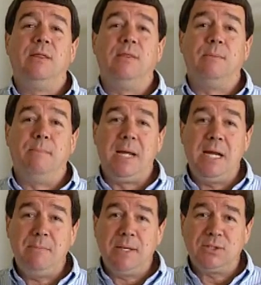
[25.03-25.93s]
The
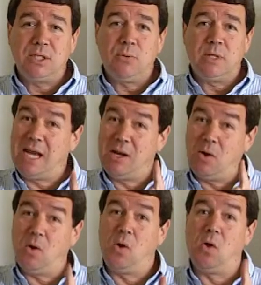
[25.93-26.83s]
main message I want to
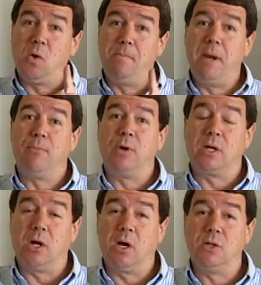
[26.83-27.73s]
stress with you today is
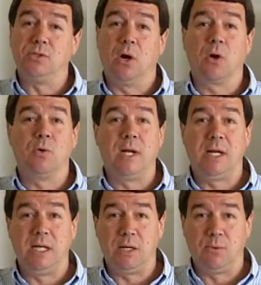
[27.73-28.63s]
that not
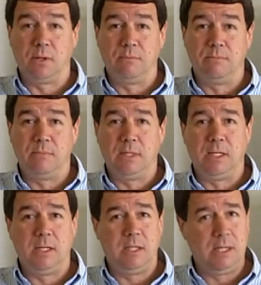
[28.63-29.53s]
all memory
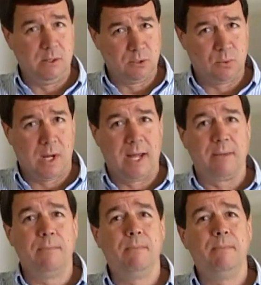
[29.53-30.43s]
cards are
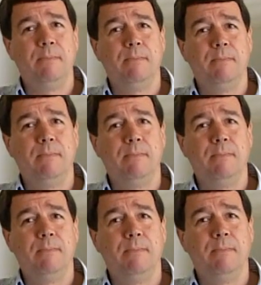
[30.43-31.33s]
created equal.
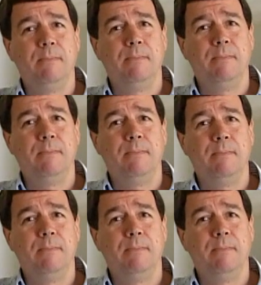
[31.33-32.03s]
Here's why.